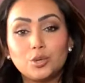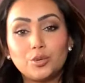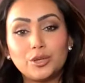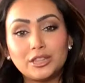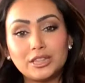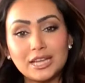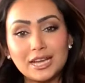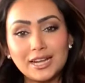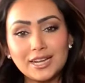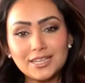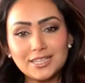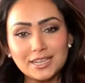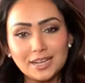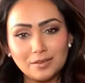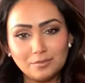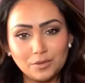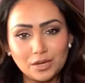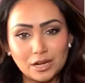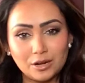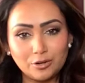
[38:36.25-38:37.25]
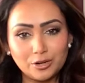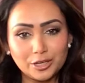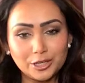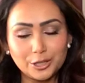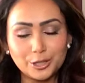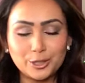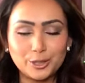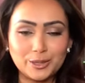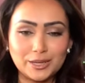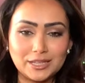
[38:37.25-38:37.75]
with that, I'm now going to
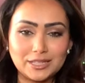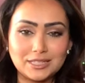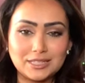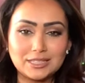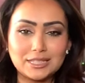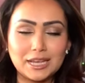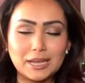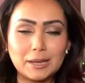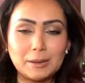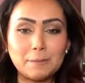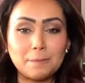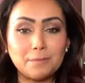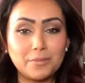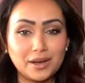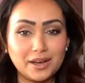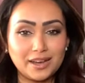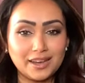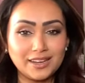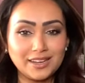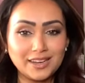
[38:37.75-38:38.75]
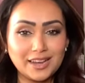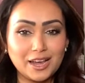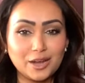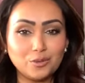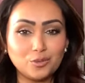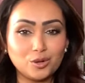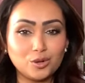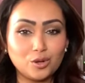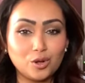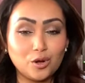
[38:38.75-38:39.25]
go ahead and say bye. I
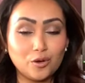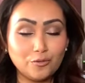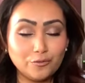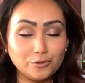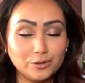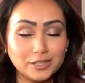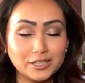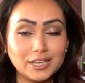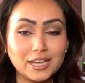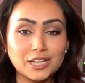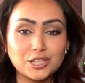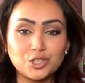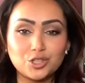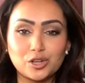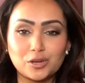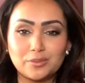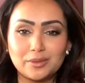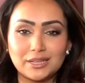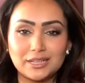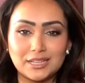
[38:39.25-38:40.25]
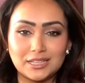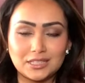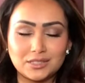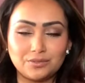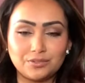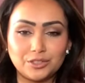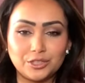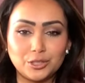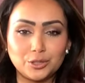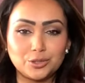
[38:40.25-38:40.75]
will hopefully catch you on my next
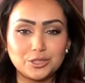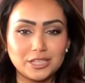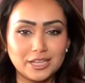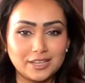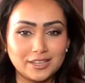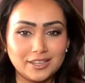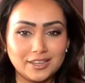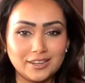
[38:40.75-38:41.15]
video. Take